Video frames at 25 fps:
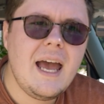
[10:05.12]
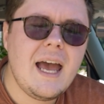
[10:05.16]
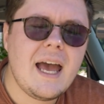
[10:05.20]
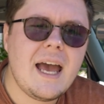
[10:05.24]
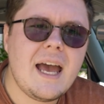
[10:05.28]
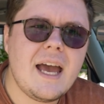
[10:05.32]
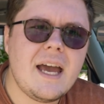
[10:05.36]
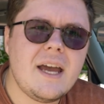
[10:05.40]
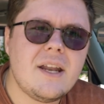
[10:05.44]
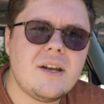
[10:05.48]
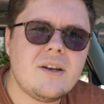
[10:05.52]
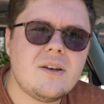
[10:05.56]

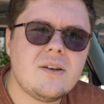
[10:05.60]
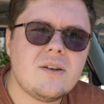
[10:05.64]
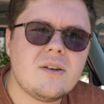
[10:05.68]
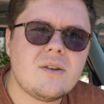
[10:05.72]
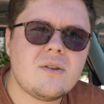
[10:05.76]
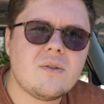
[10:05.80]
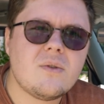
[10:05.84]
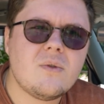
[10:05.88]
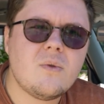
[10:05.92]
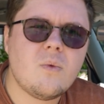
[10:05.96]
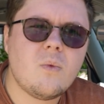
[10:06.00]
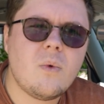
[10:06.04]

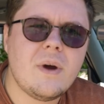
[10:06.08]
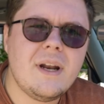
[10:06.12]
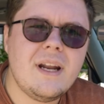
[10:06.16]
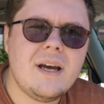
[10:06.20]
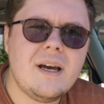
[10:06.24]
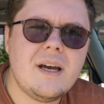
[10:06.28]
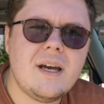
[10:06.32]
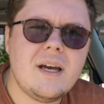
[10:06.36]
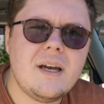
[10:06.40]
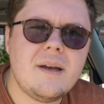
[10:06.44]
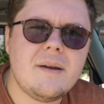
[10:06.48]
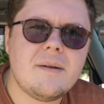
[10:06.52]
And when
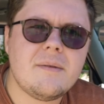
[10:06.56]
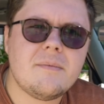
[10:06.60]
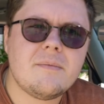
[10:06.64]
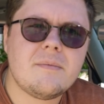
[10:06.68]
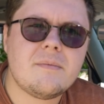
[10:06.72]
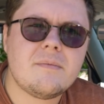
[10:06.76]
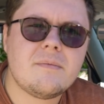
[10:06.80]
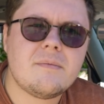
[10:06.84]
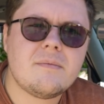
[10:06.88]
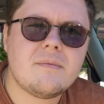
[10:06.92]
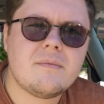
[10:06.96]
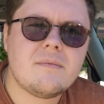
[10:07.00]
I
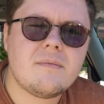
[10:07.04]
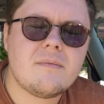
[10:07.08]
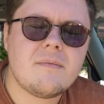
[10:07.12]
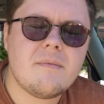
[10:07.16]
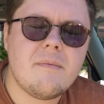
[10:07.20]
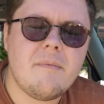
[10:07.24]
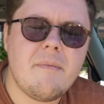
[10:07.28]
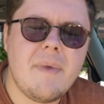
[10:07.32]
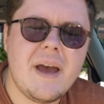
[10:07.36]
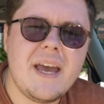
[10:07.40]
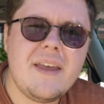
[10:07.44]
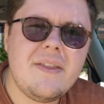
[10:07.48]

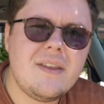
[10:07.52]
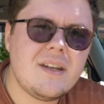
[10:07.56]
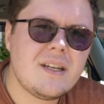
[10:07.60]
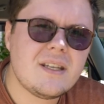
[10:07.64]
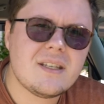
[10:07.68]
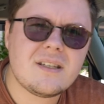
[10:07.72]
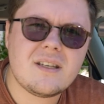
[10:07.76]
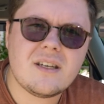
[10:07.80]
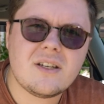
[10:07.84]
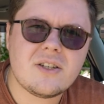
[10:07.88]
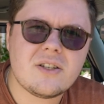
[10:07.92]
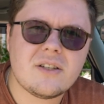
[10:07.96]
made the
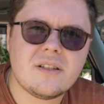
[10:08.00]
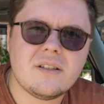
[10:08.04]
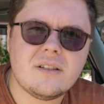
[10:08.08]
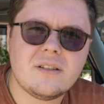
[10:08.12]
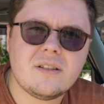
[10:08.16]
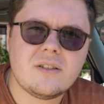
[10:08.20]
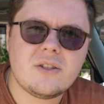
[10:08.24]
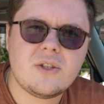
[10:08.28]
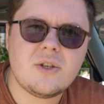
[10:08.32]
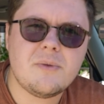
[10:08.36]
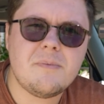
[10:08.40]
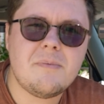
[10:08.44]
decision
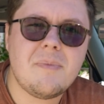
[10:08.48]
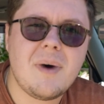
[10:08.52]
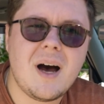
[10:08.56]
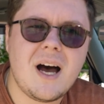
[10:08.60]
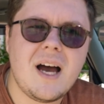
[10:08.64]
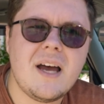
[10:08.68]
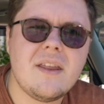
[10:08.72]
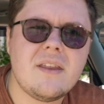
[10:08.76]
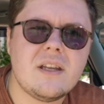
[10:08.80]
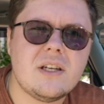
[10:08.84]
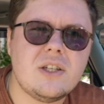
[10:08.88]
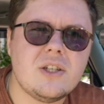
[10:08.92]
to
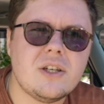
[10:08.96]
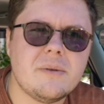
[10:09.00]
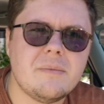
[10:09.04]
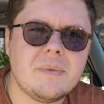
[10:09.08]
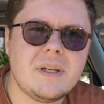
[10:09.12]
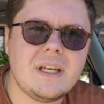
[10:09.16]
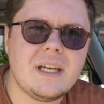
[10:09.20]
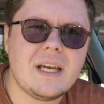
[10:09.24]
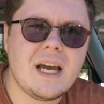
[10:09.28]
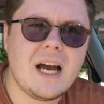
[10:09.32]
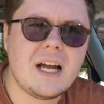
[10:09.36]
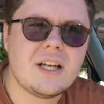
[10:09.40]
buy the
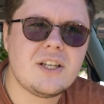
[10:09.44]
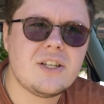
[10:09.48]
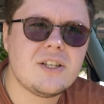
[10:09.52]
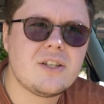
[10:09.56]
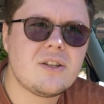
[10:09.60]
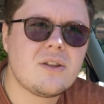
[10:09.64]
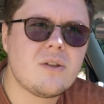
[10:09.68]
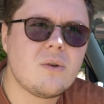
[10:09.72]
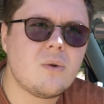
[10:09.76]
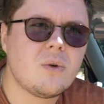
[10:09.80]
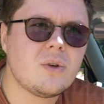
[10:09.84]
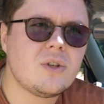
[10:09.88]
Jimny, I
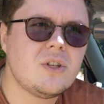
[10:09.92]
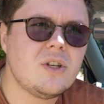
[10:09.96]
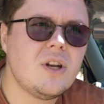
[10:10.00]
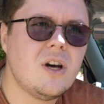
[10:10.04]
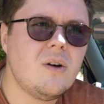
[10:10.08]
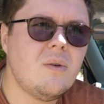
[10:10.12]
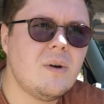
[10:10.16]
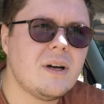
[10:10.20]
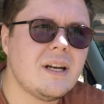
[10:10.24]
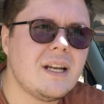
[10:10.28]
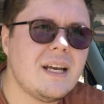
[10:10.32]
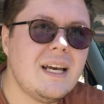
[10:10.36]
just thought, you
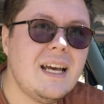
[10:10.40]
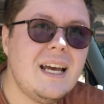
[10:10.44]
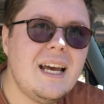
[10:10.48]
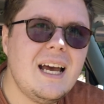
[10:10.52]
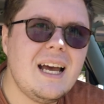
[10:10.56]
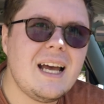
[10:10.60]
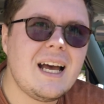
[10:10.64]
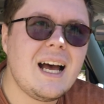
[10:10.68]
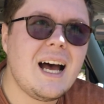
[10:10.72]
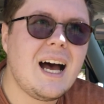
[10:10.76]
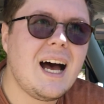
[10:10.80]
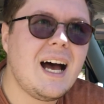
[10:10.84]
know what,
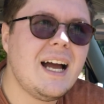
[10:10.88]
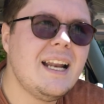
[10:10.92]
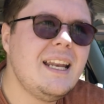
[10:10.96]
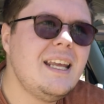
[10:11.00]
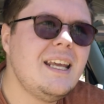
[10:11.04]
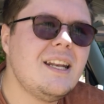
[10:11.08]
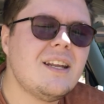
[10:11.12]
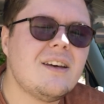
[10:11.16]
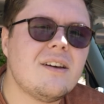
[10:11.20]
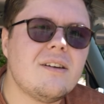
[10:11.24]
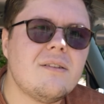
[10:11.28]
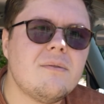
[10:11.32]
I
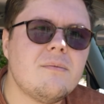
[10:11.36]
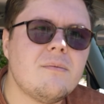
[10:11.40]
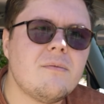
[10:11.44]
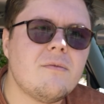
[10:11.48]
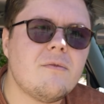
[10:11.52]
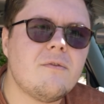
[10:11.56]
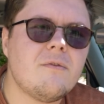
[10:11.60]
need a